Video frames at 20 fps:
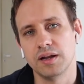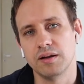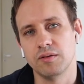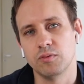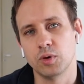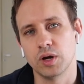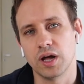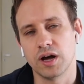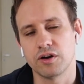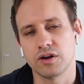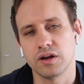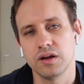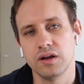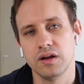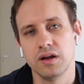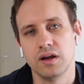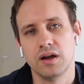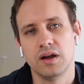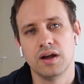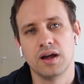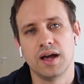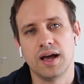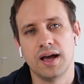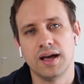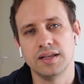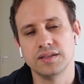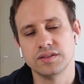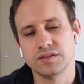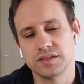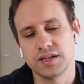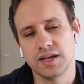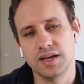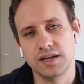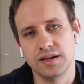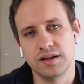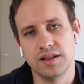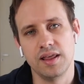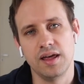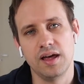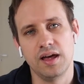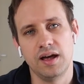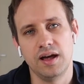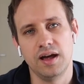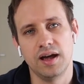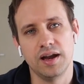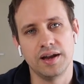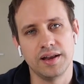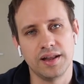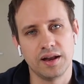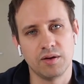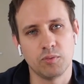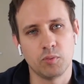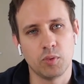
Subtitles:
in Wadauke and stayed there, and then